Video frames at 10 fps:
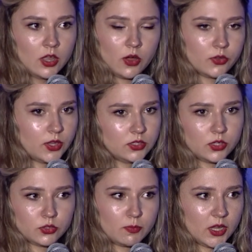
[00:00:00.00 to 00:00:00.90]
or they
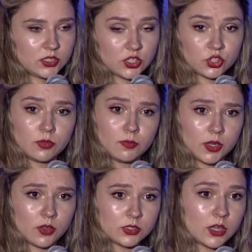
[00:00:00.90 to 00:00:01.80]
don't pay attention,
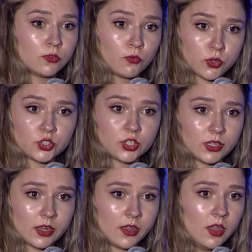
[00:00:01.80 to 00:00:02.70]
because
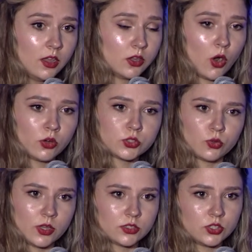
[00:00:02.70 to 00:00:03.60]
unfortunately, you also
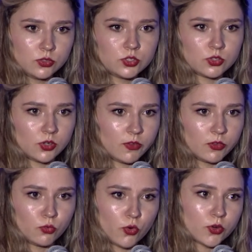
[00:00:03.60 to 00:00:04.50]
get used to live in
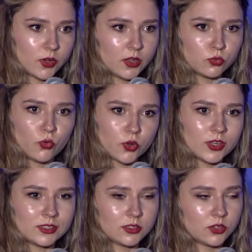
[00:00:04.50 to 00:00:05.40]
war. And war
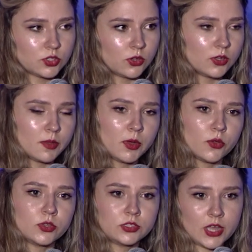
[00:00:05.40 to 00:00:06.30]
is not only about
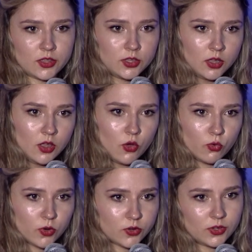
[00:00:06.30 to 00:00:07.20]
the death.
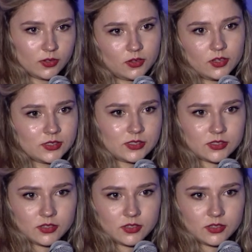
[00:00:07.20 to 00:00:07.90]
War is,